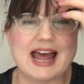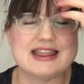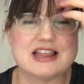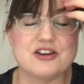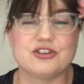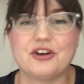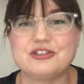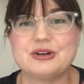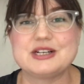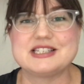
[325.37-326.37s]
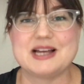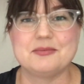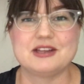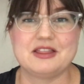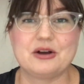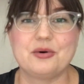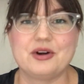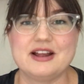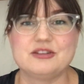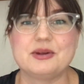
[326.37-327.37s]
and then there's also a stamp set that
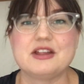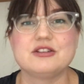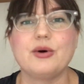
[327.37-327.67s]
coordinates with it.